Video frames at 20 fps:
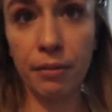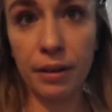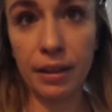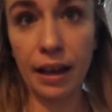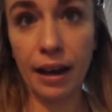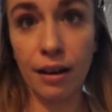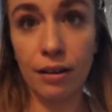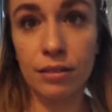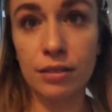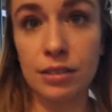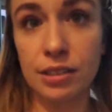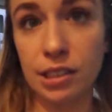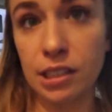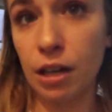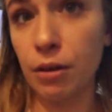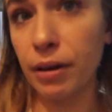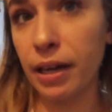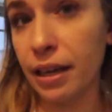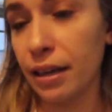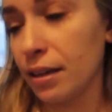without
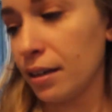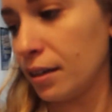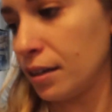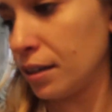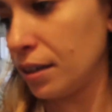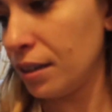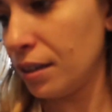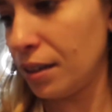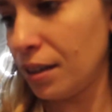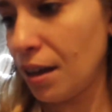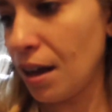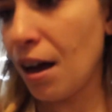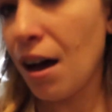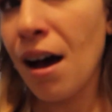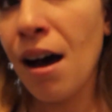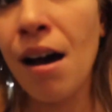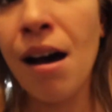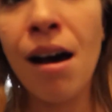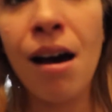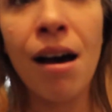Zoe.
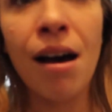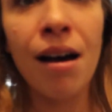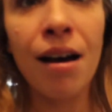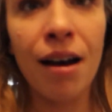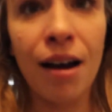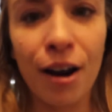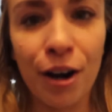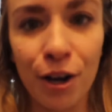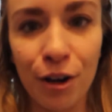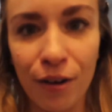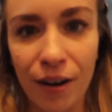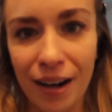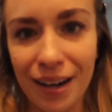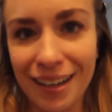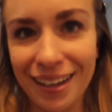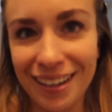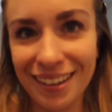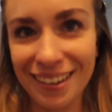Are you ready?